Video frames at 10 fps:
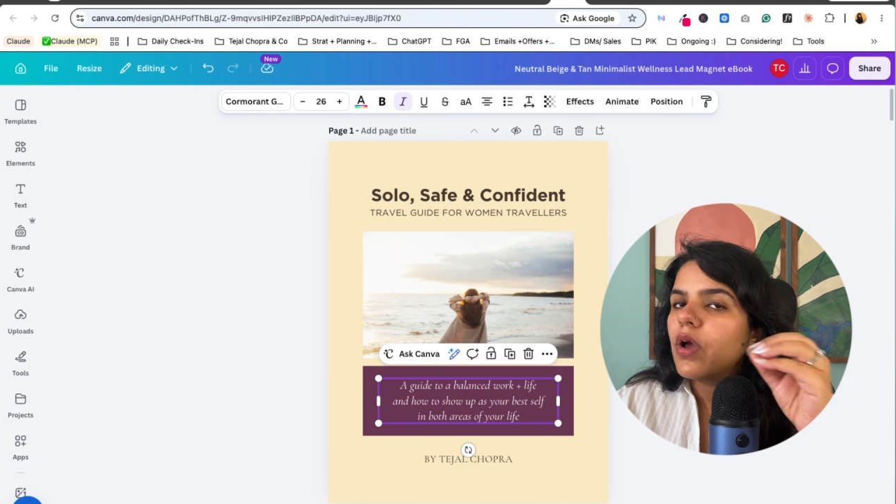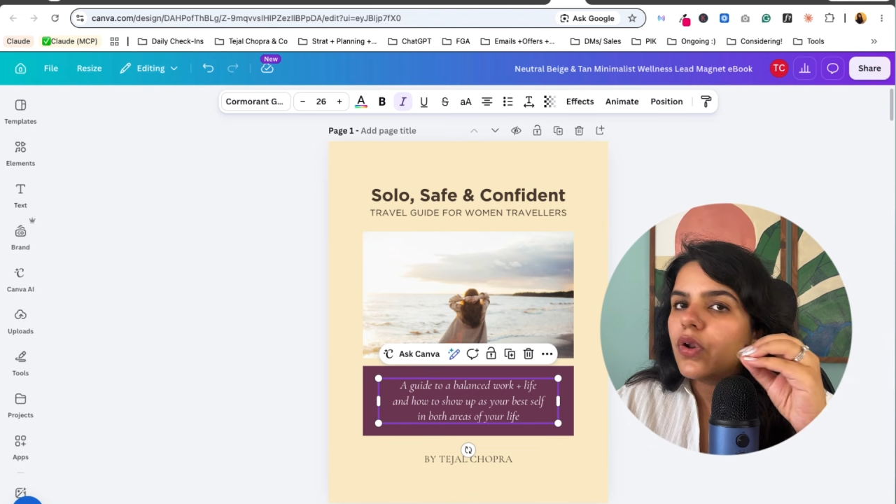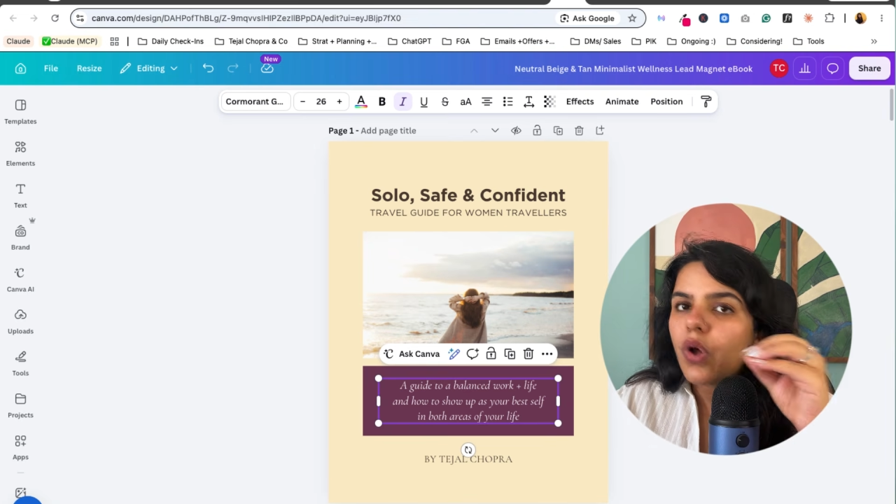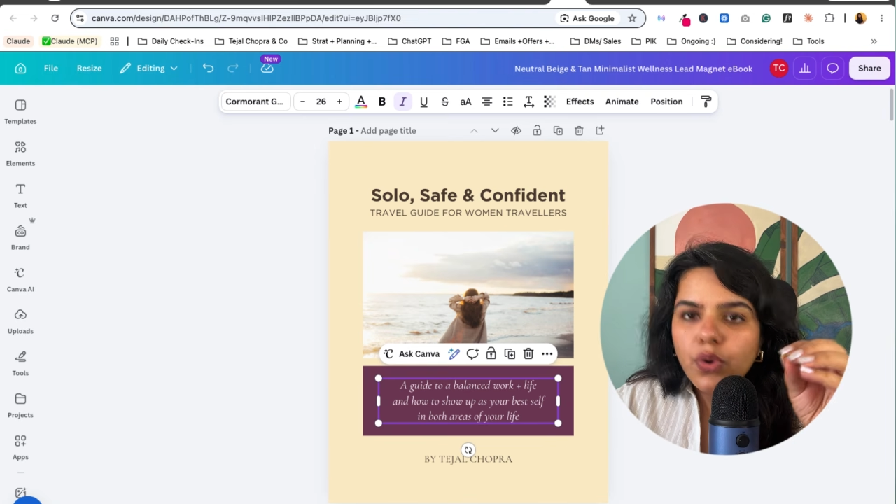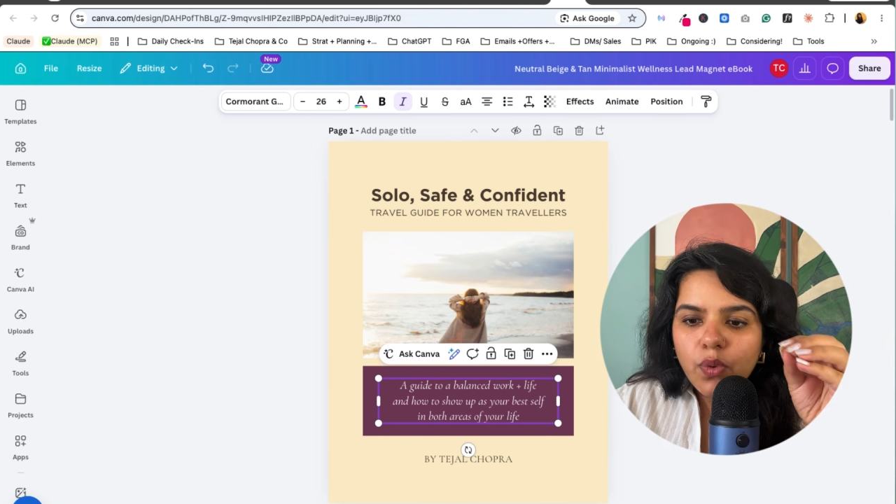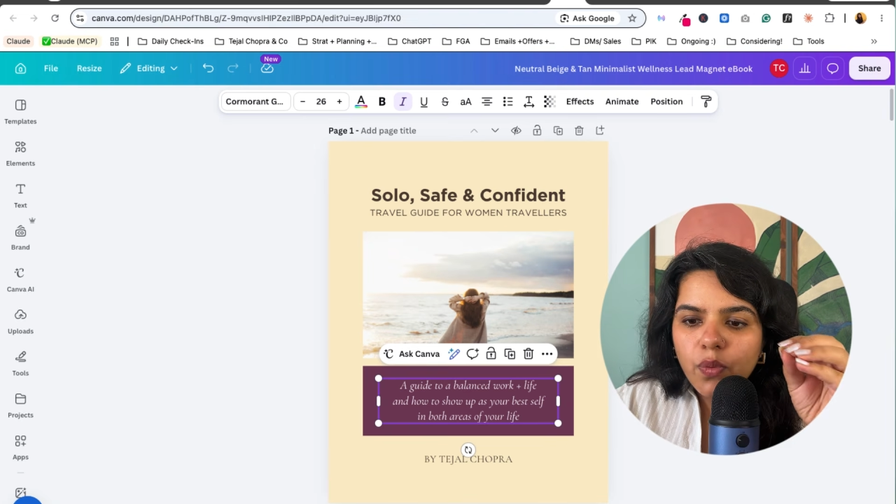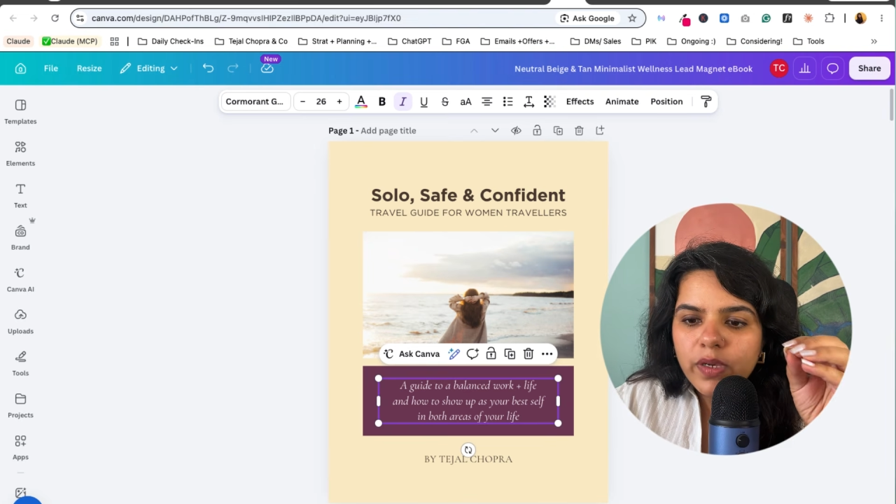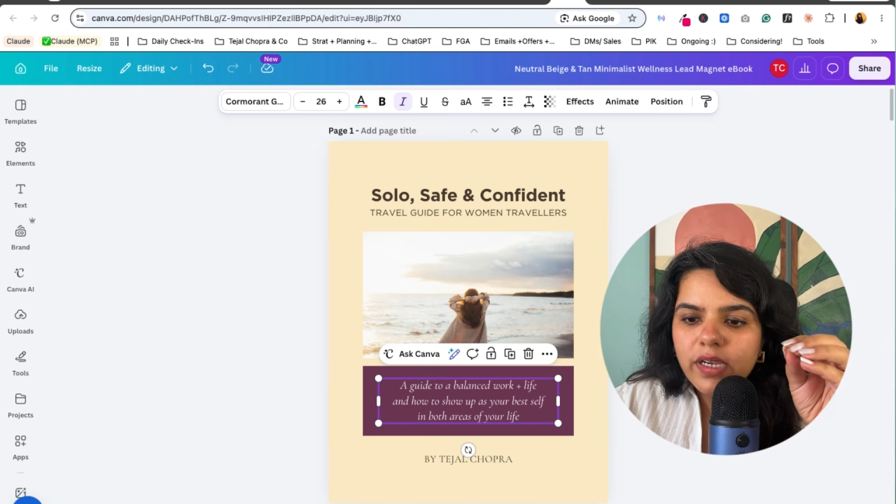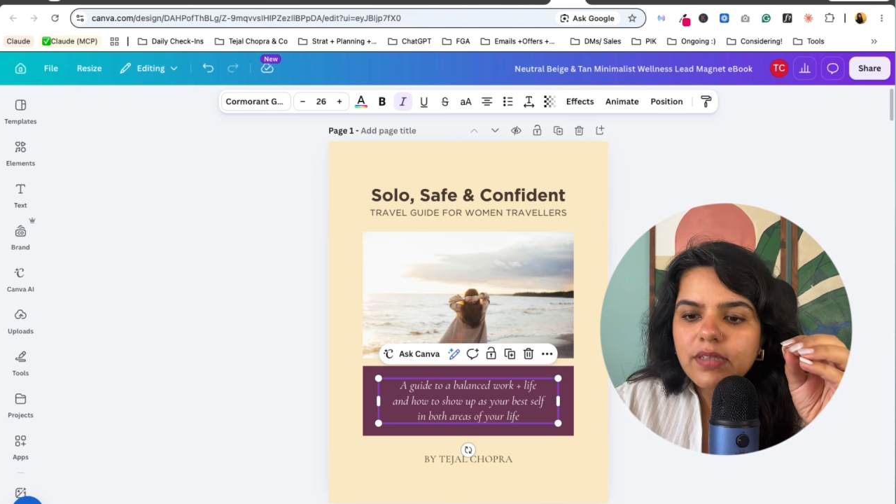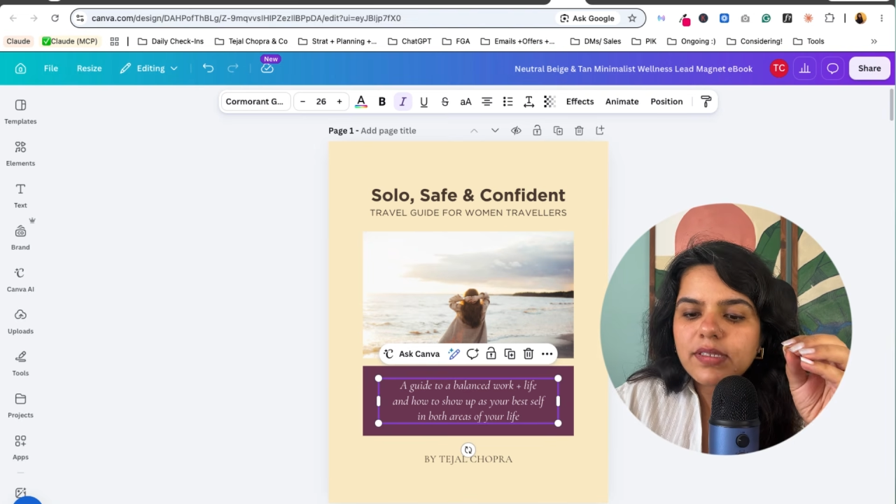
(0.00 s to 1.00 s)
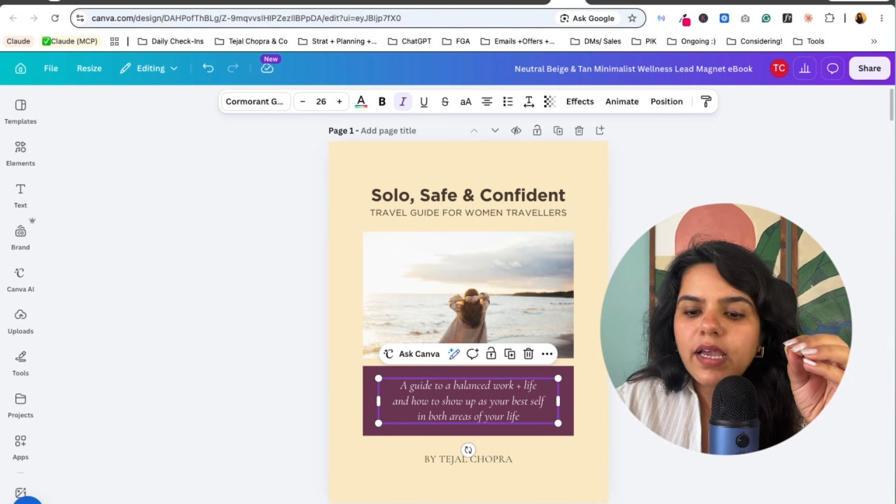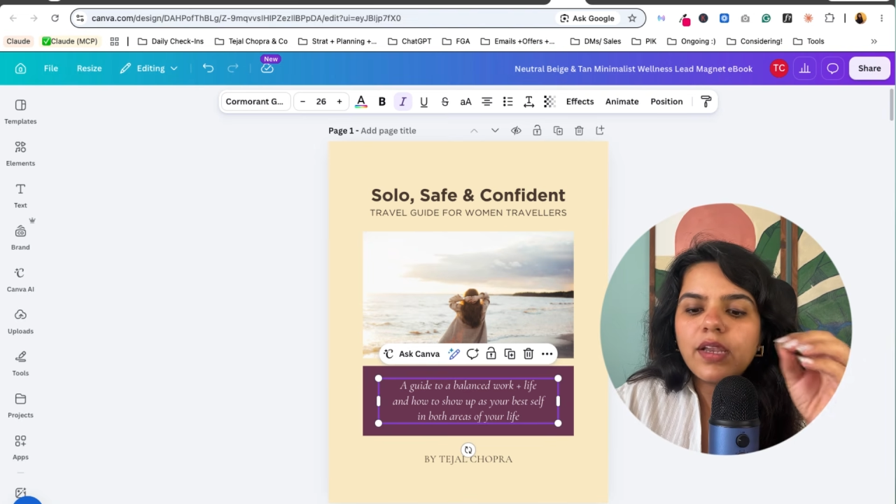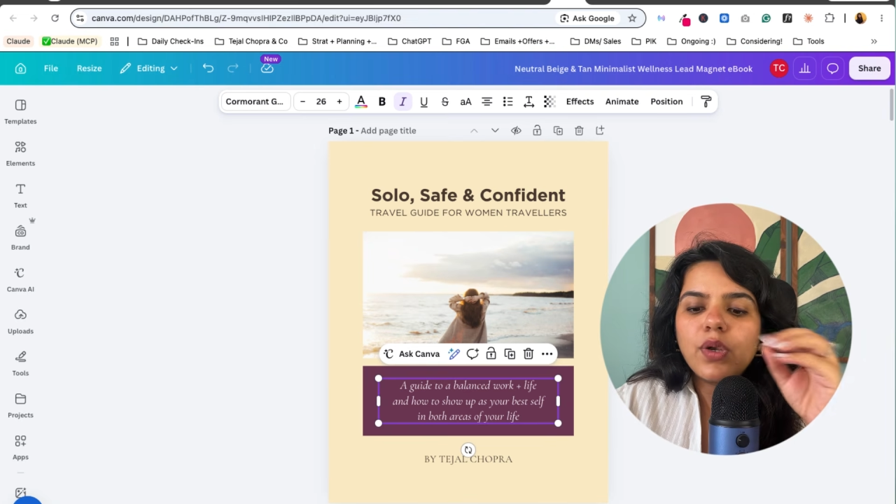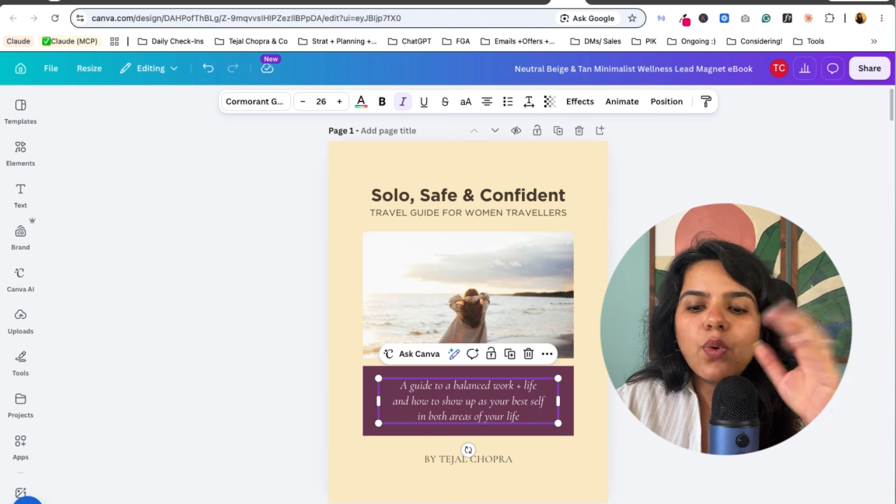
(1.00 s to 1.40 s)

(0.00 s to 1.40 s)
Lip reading: not overly designed,